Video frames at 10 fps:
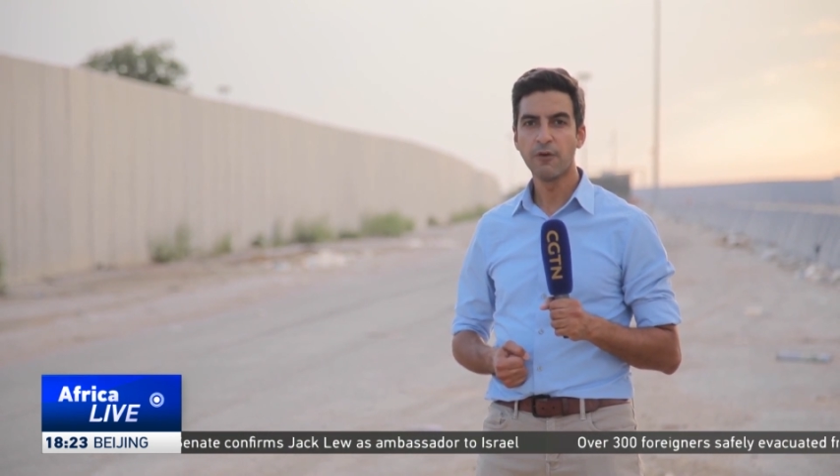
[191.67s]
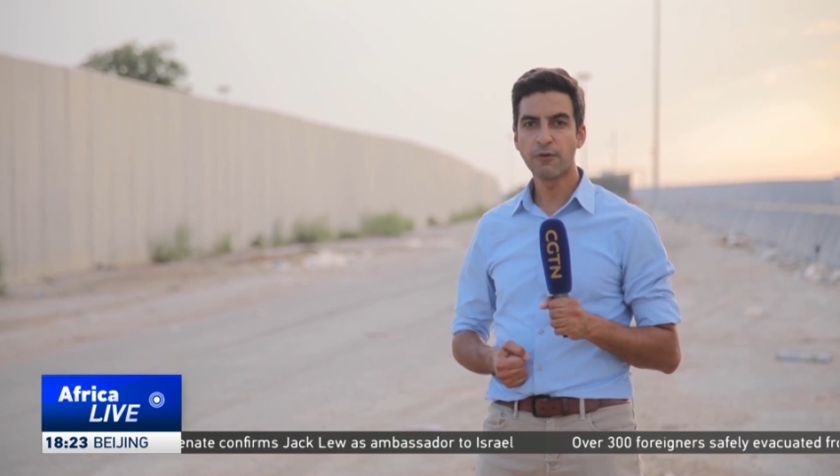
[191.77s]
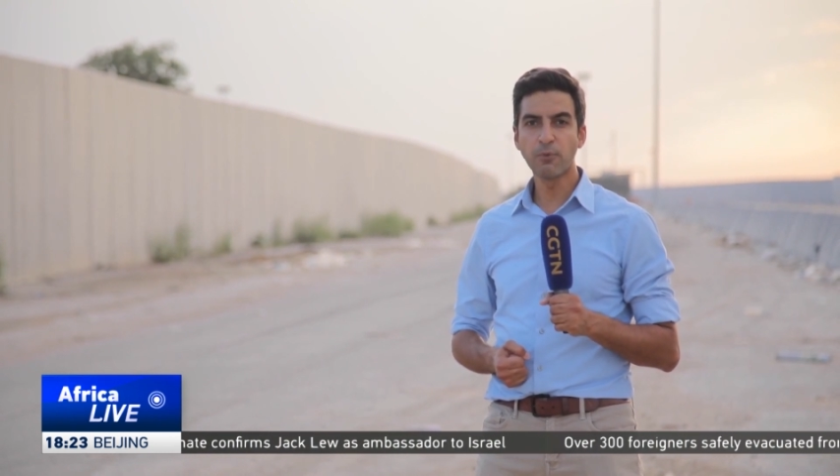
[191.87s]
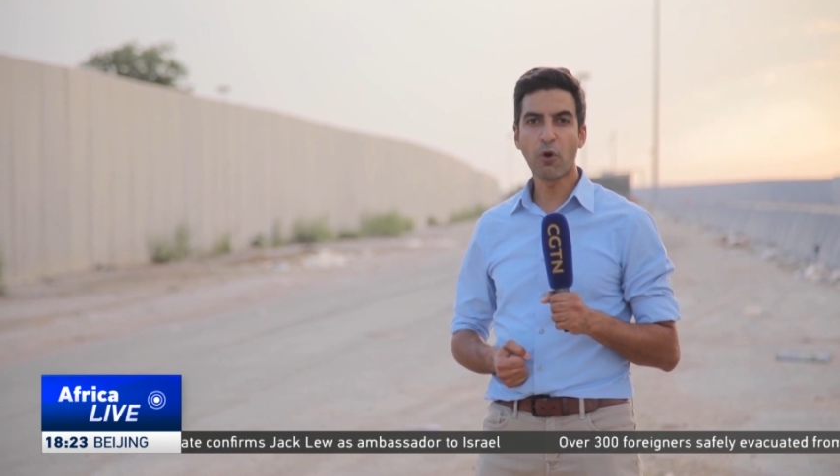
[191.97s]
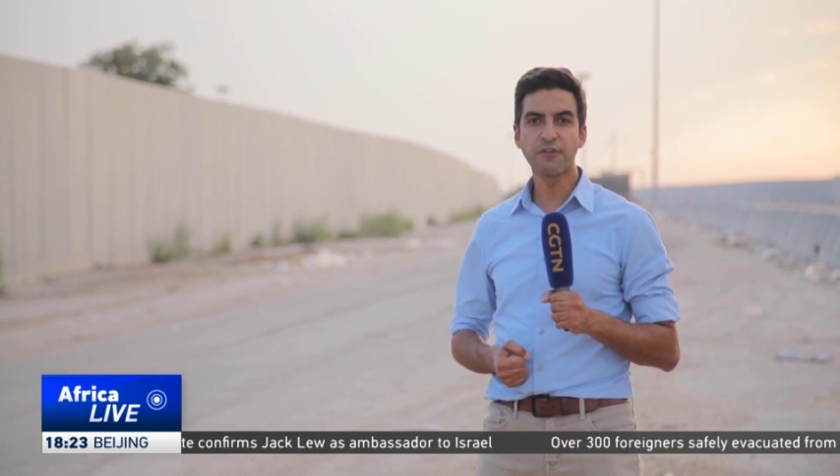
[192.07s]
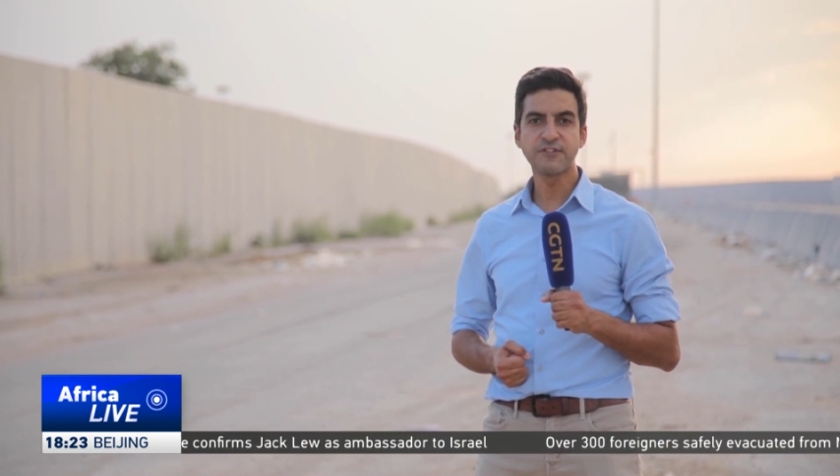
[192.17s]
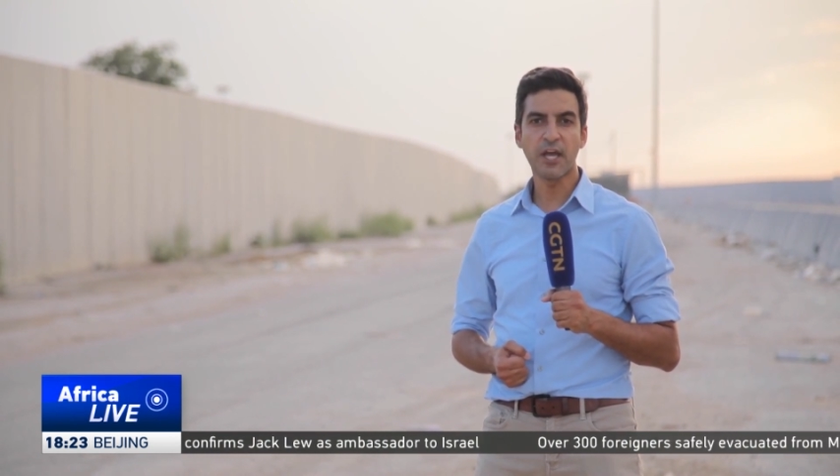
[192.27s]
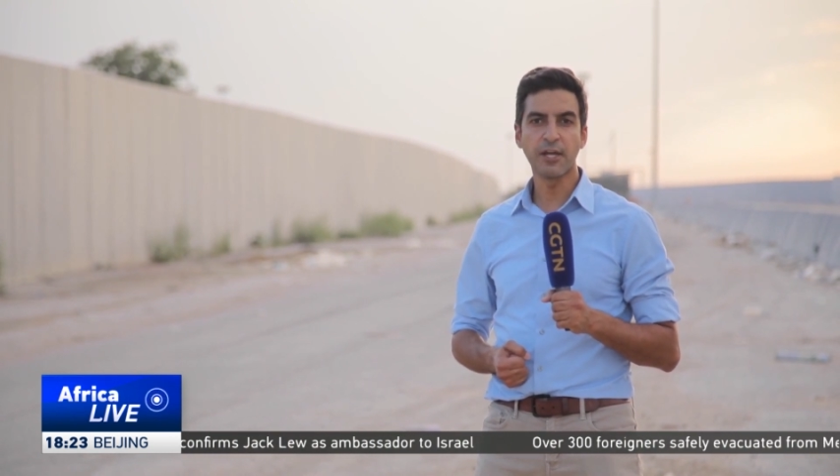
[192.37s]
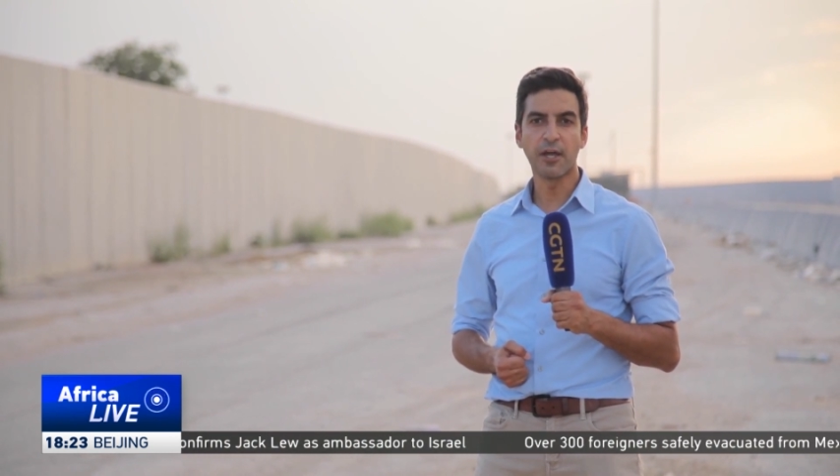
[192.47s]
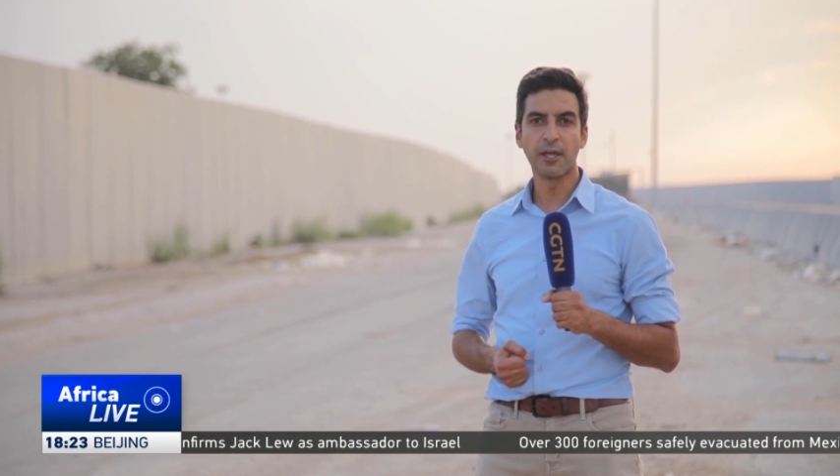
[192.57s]
from North
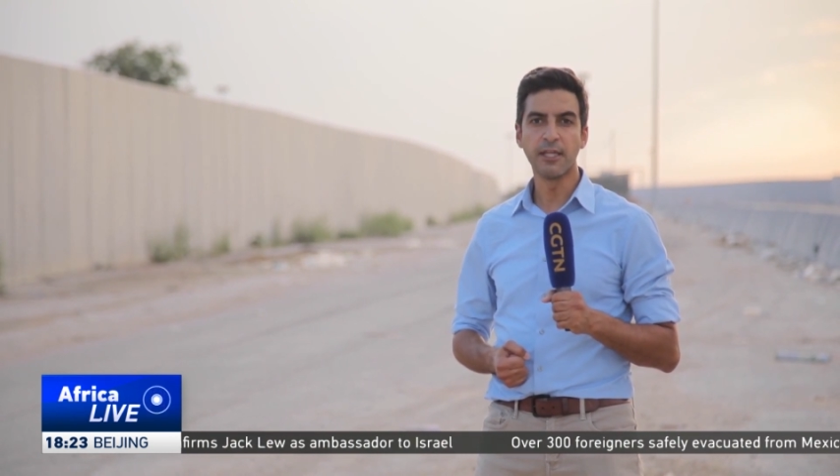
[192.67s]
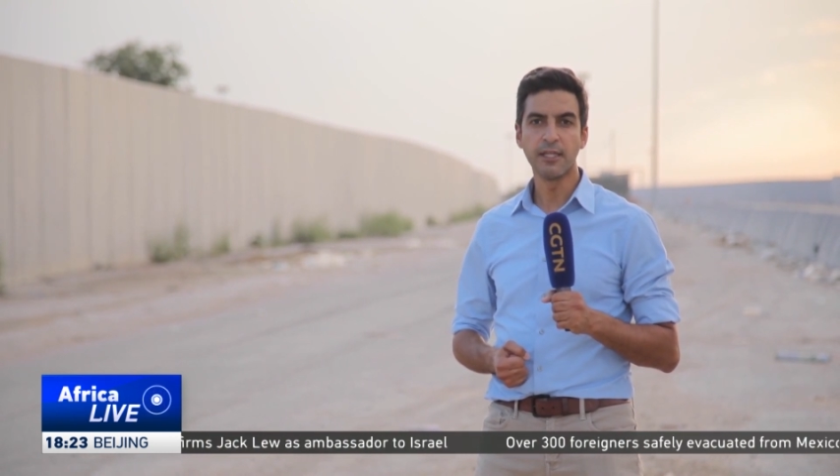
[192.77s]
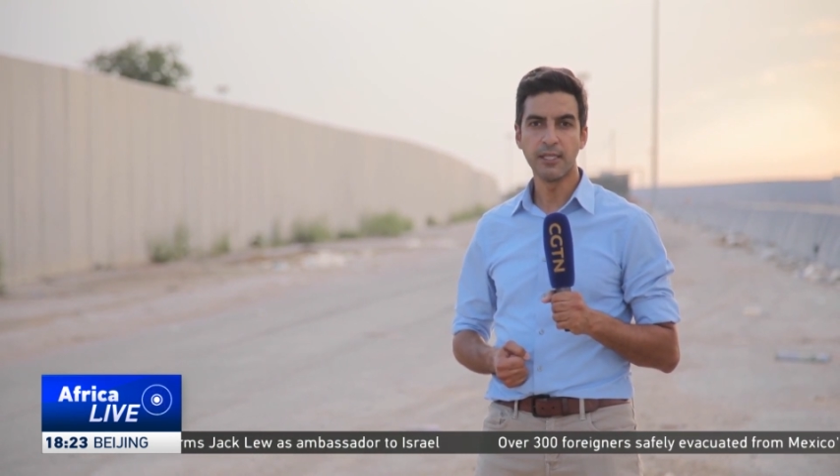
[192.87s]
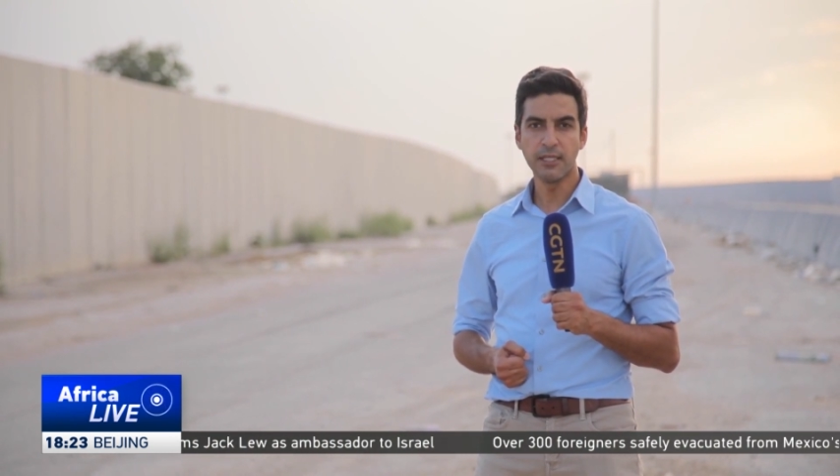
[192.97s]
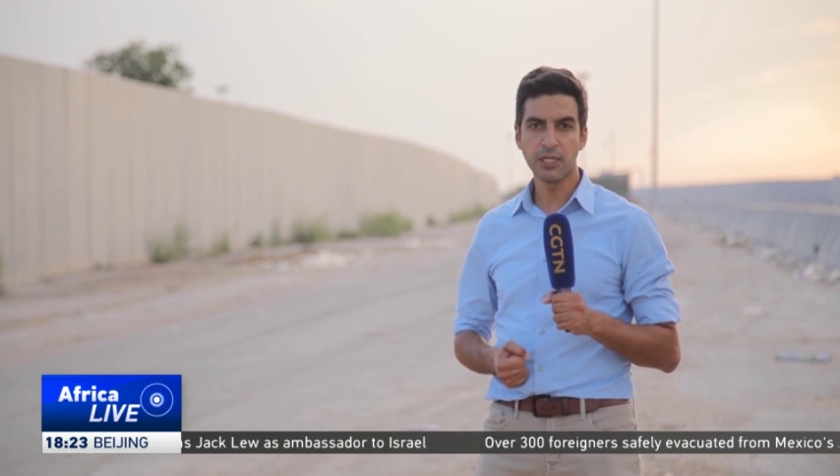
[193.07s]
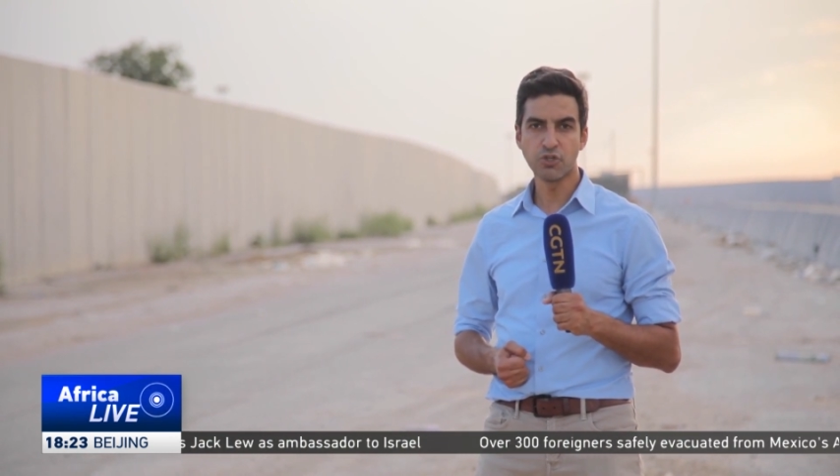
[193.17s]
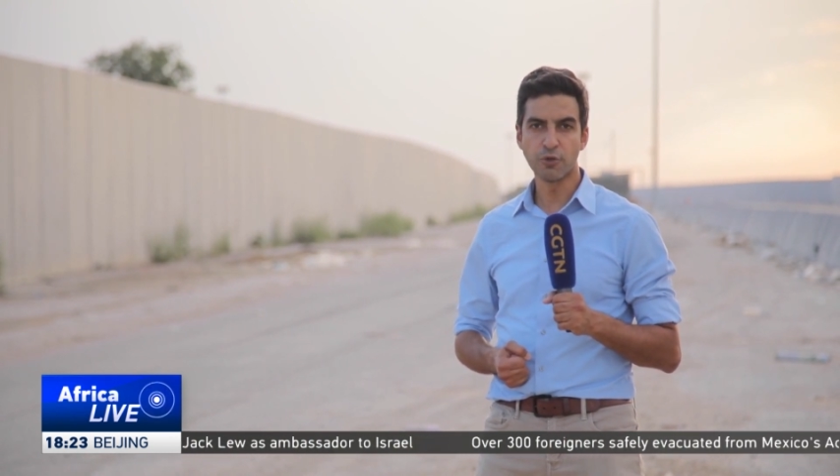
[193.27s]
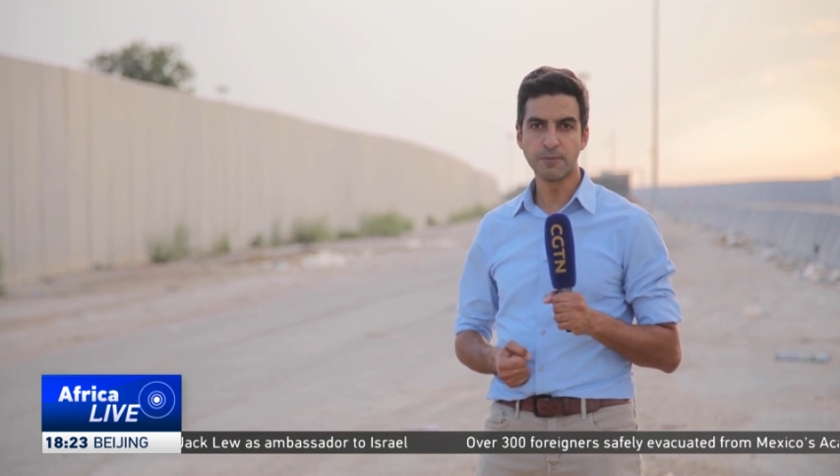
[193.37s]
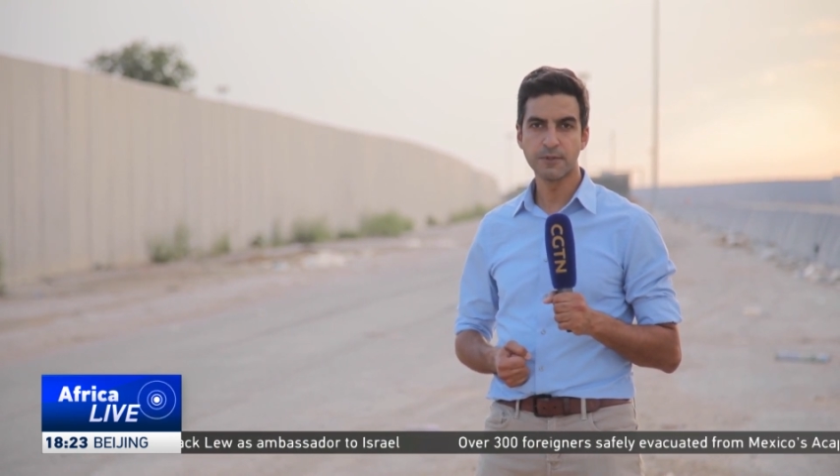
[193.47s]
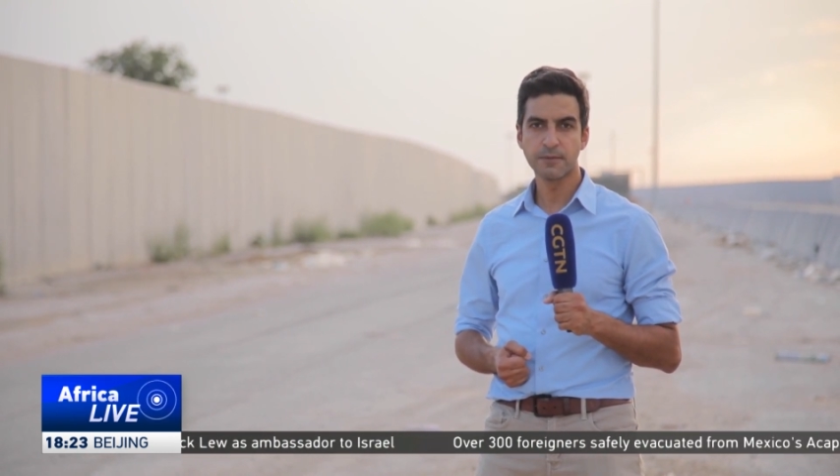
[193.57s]
Sinai in
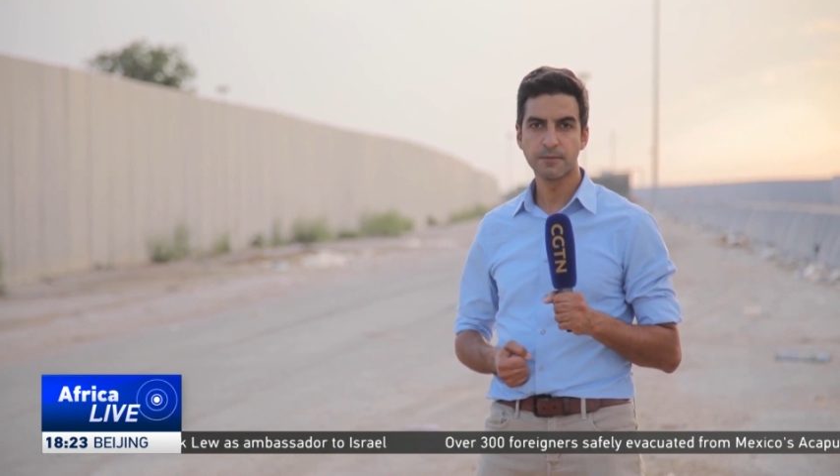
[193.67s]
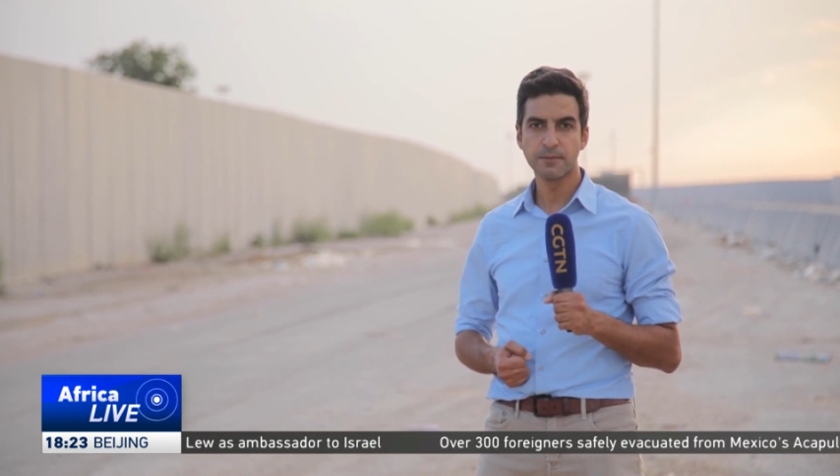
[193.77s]
Egypt.